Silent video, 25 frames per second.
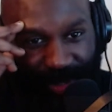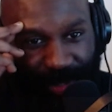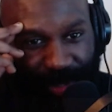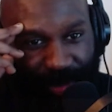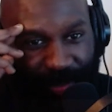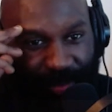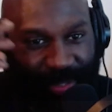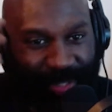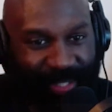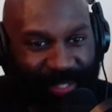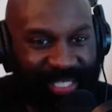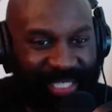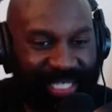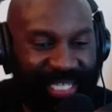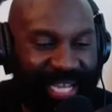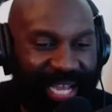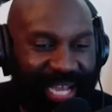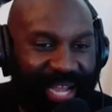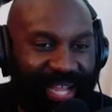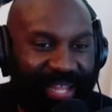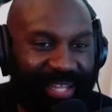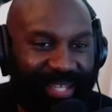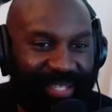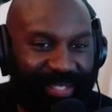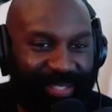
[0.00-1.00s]
you know when you see
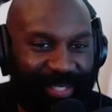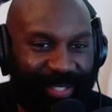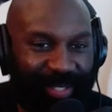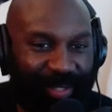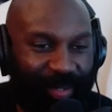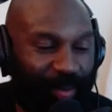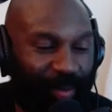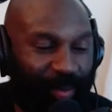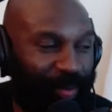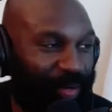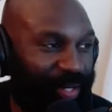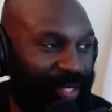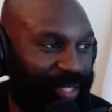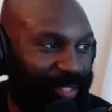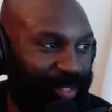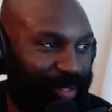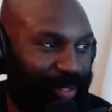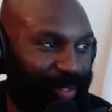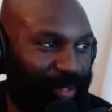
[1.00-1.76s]
highlights of tours,